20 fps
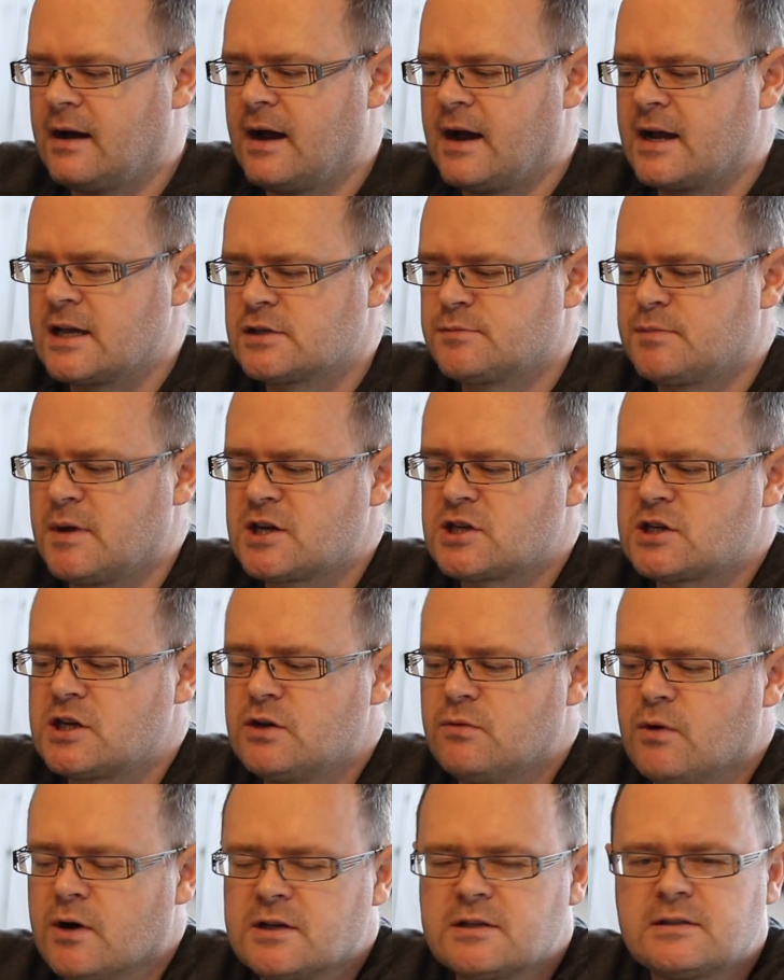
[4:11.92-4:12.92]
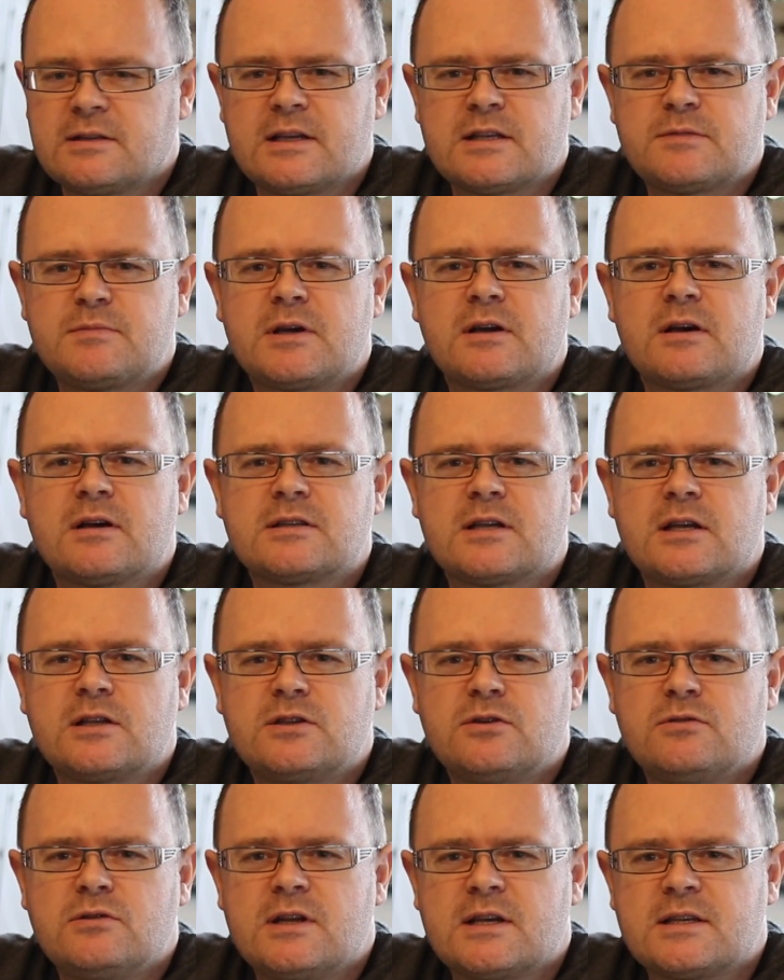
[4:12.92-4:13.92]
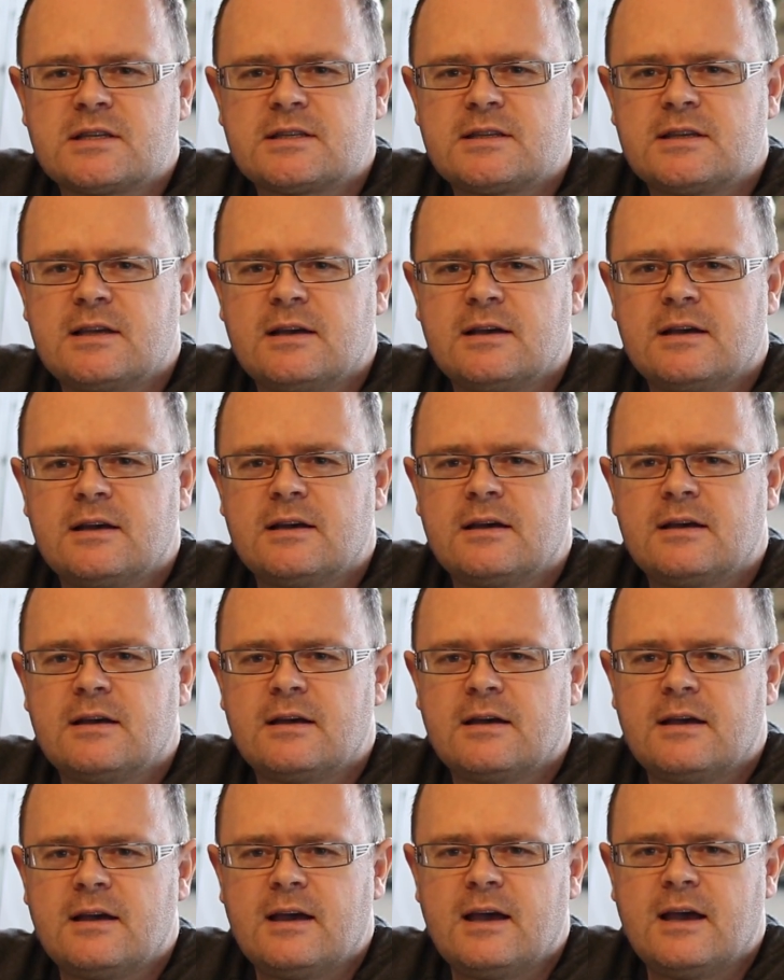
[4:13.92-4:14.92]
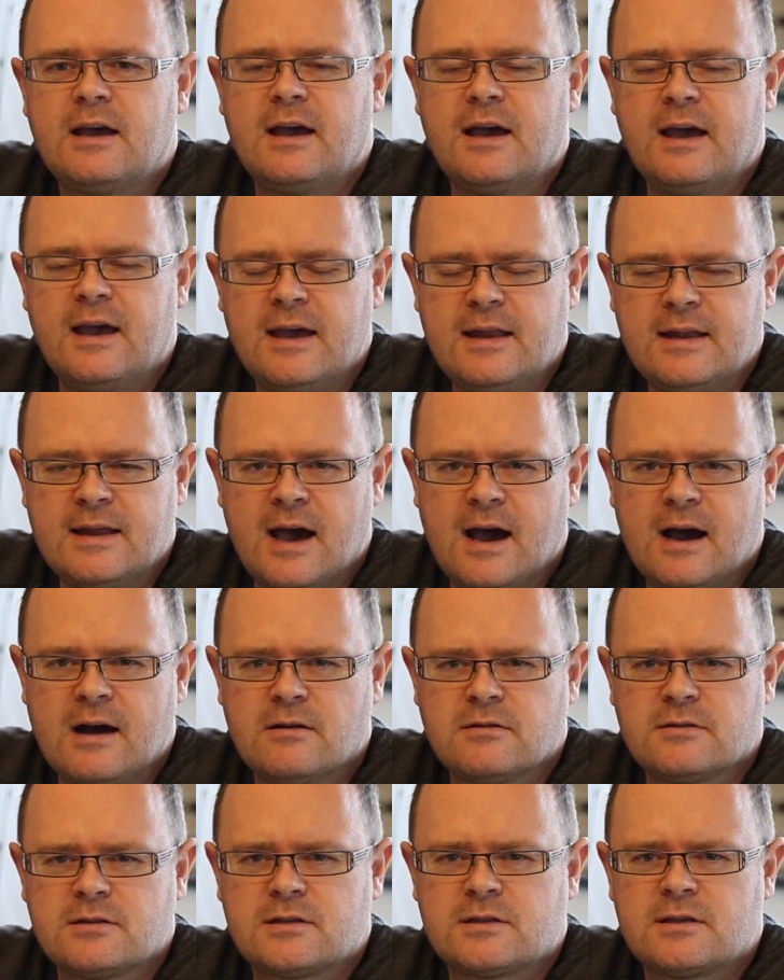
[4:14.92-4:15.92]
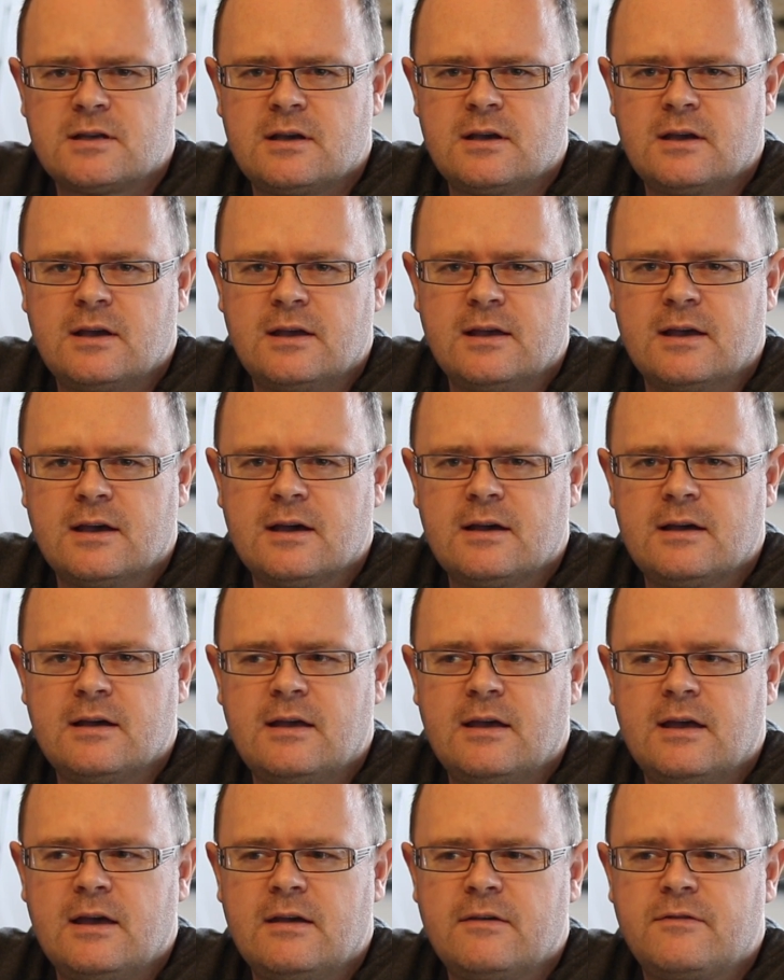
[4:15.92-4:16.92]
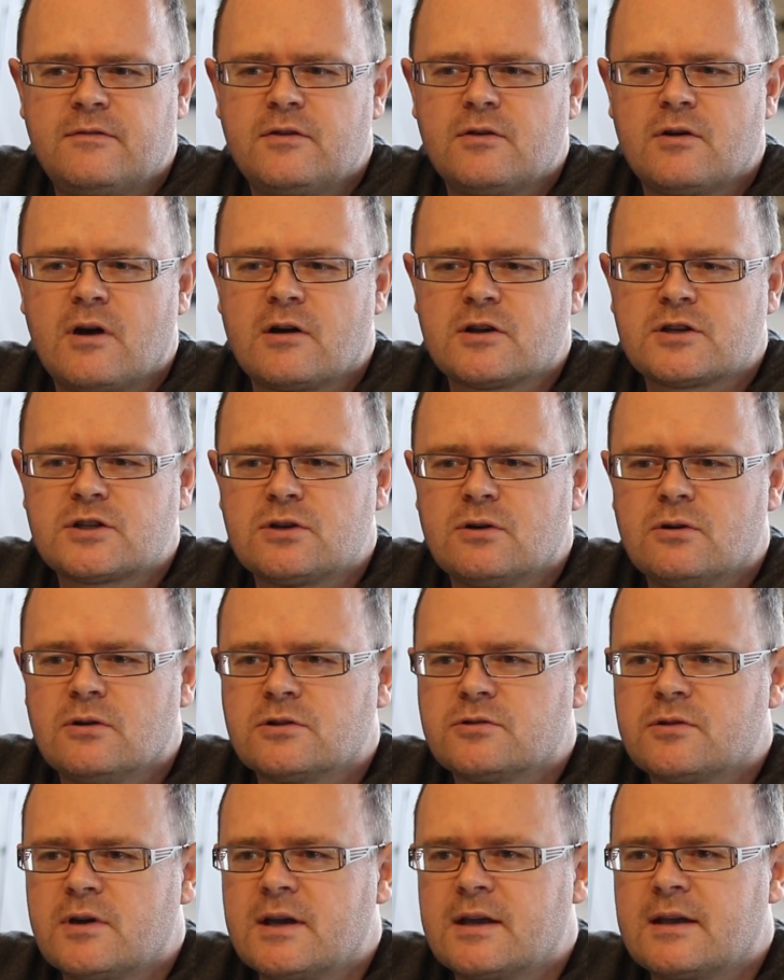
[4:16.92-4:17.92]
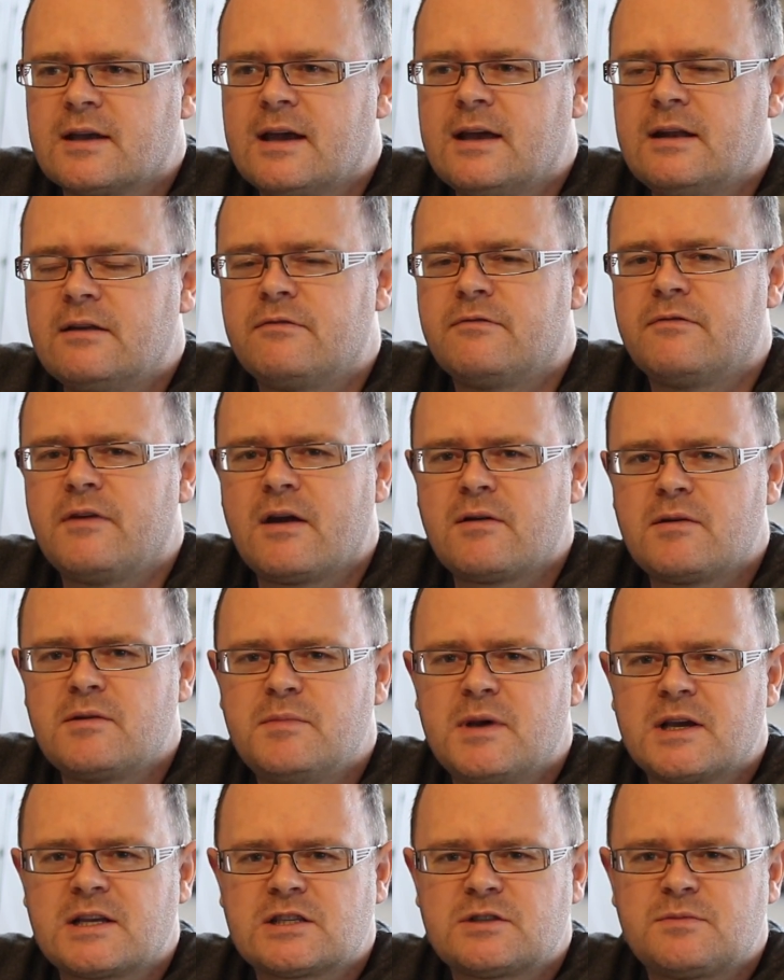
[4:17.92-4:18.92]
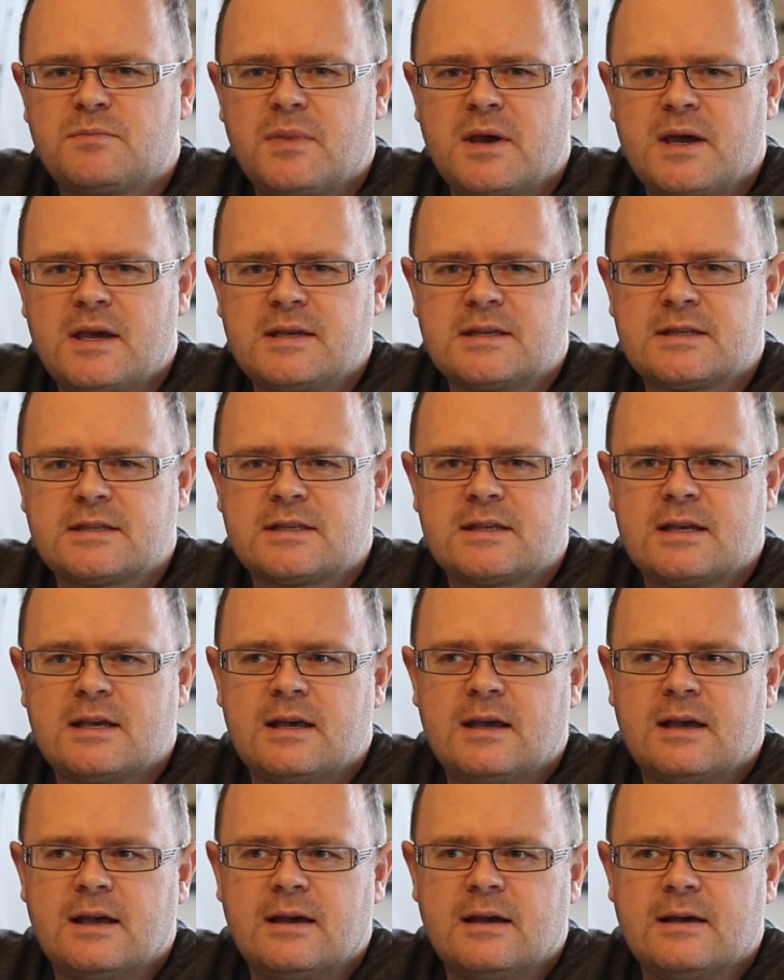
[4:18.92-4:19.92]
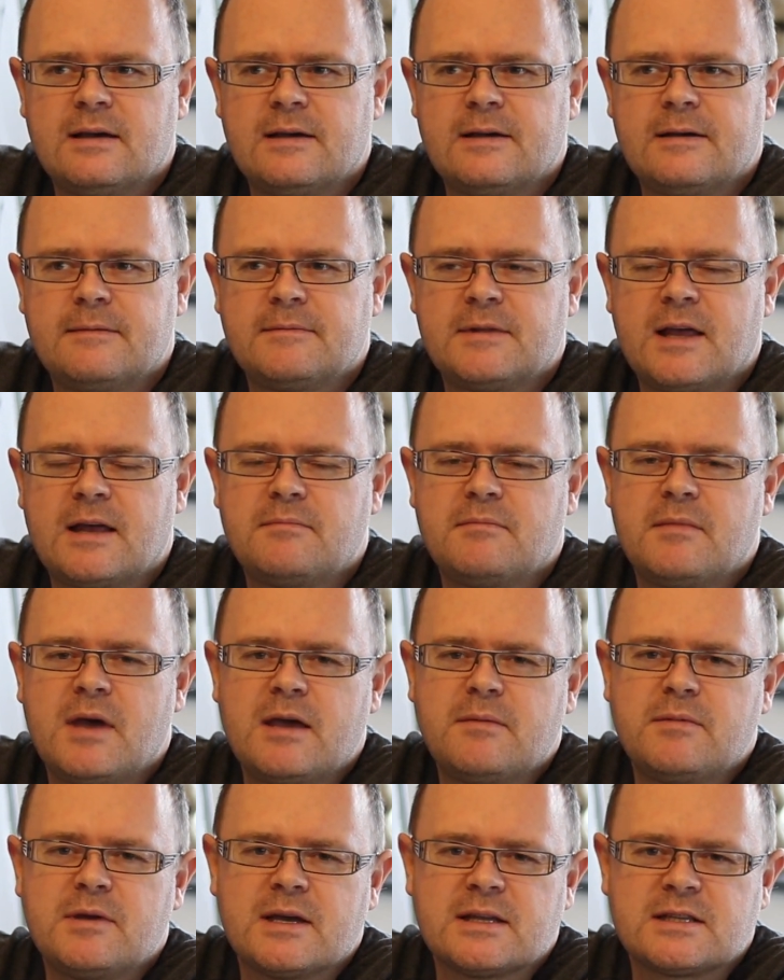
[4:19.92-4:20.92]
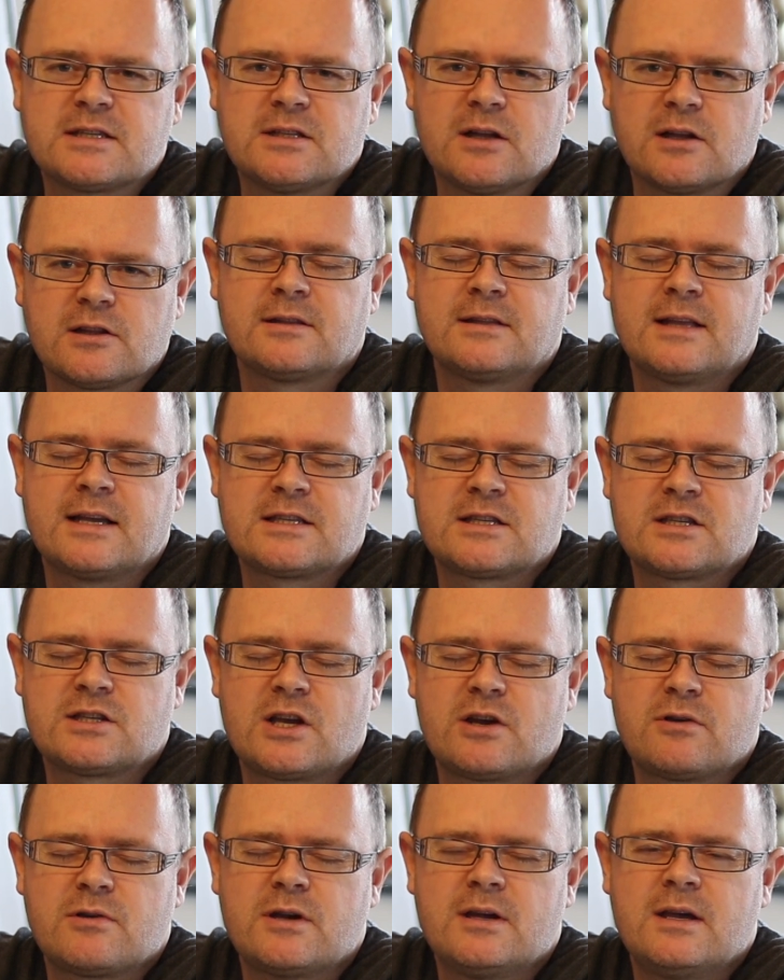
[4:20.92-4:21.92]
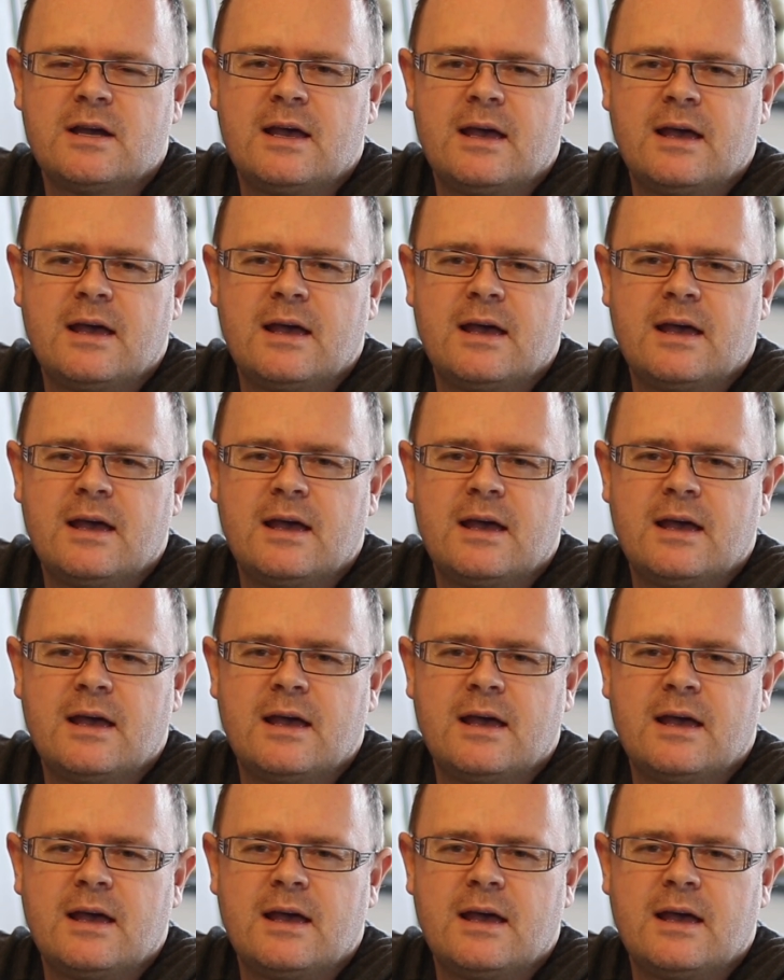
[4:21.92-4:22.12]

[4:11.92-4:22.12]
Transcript: I especially wanted this because I do this in-house. Yeah, if you are soldering in a very big space, then maybe it's not necessary.